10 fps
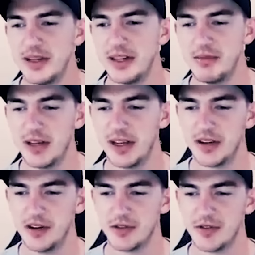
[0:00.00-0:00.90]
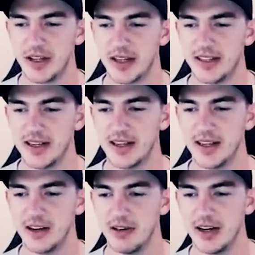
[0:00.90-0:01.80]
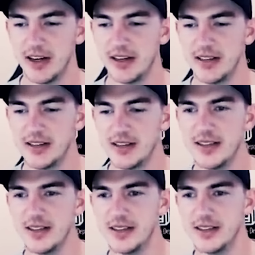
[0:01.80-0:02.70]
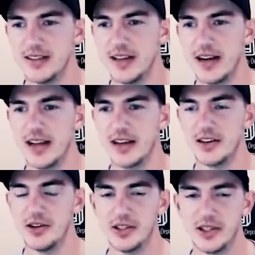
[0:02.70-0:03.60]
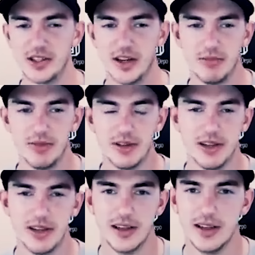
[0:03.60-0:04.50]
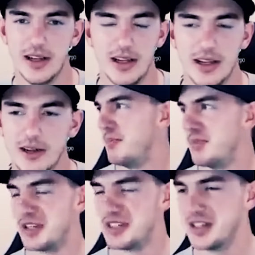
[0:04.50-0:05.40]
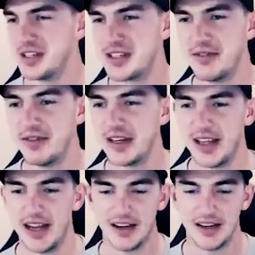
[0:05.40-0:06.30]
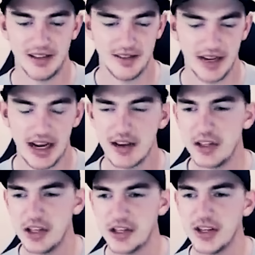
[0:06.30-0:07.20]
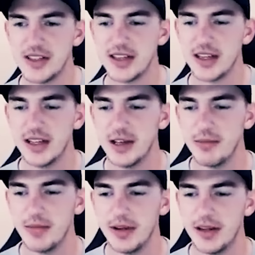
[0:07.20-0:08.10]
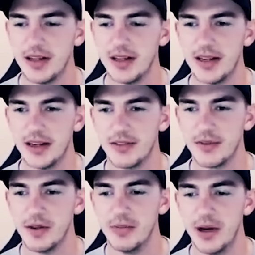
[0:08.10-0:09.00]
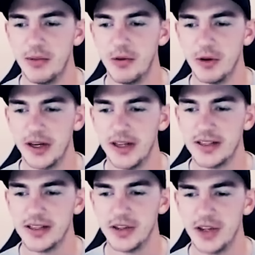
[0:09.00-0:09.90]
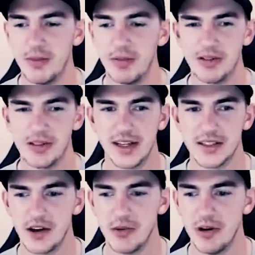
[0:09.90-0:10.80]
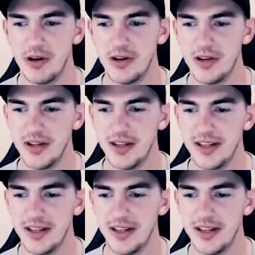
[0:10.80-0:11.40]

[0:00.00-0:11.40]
been an NBA coach for like a decade already, and he's got a head coaching job. Just little stuff like that. Like, did y'all see the clip from the bubble where he stood up and he was like, "It's our ball."